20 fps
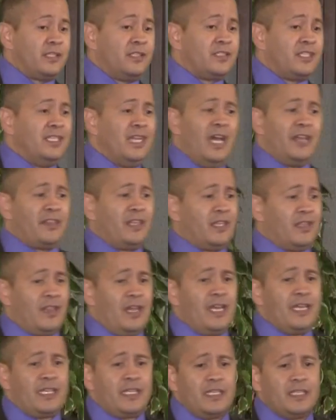There's nothing
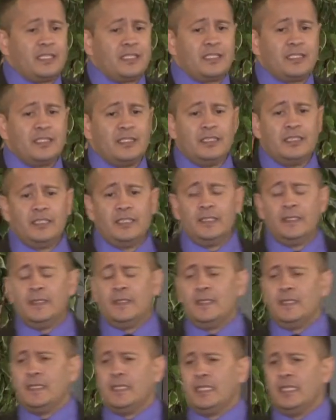like it.
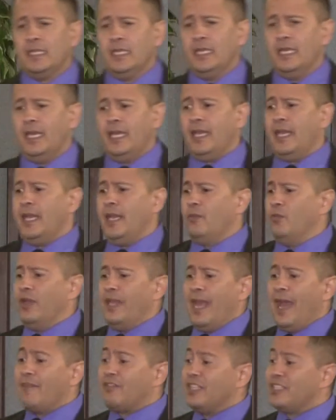And, and
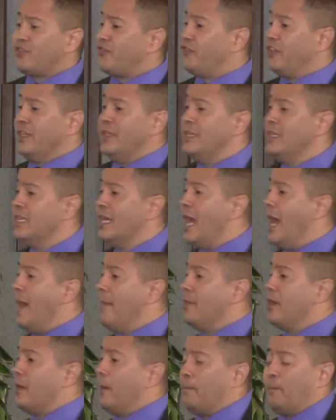we have these
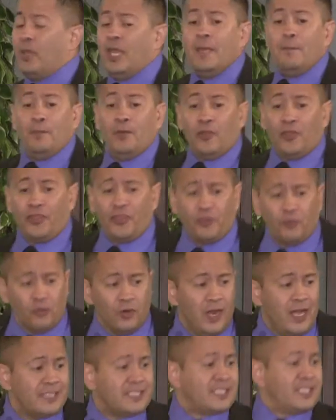phenomenal people
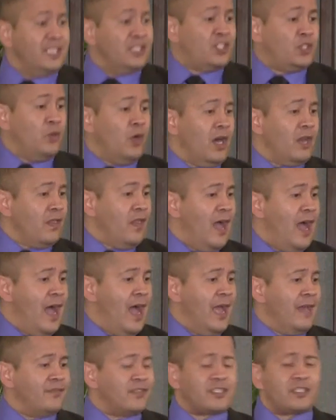thrust into our
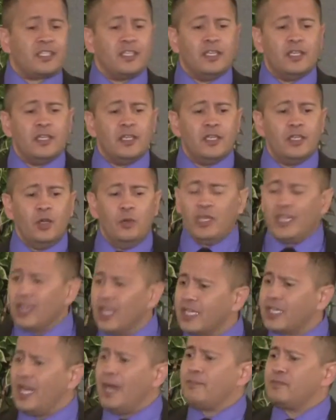lives who we
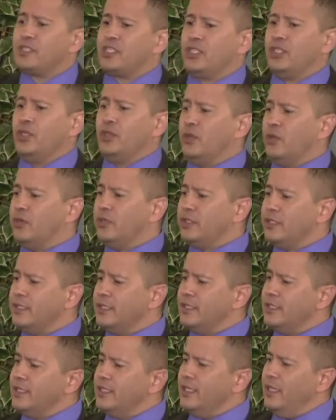look up to
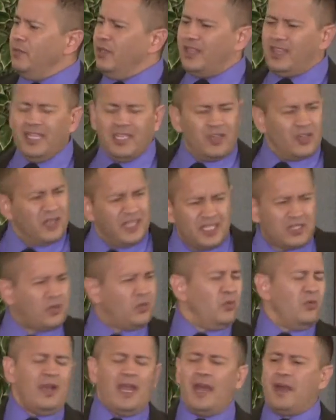and we think are
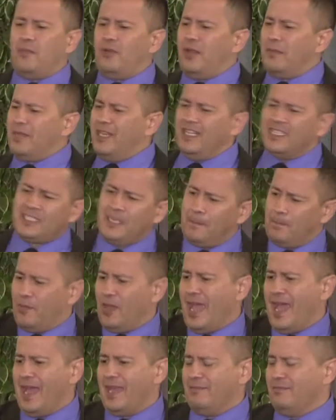incredible. I mean, isn't
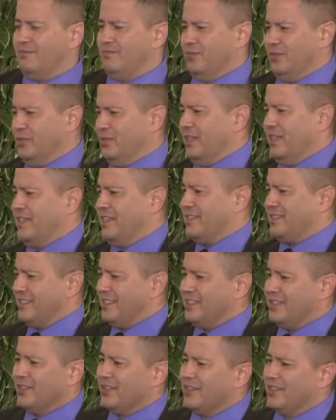Pat Bouye
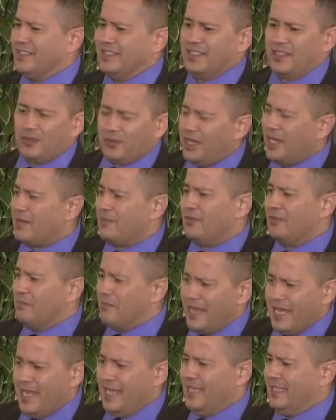Sr. an incredible
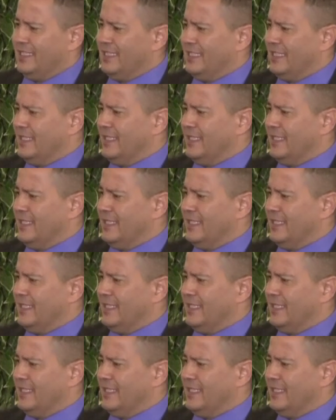man?